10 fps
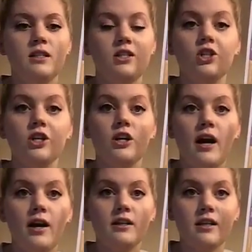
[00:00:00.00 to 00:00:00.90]
teaching her
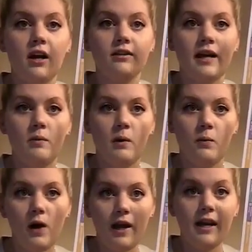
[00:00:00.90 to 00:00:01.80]
how to dial
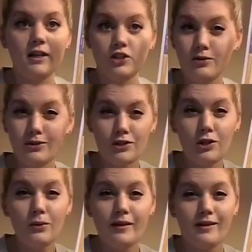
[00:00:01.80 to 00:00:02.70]
911. And she was
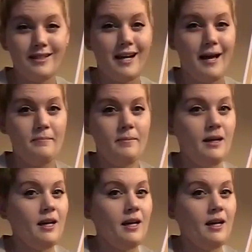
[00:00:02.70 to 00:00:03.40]
two at the time.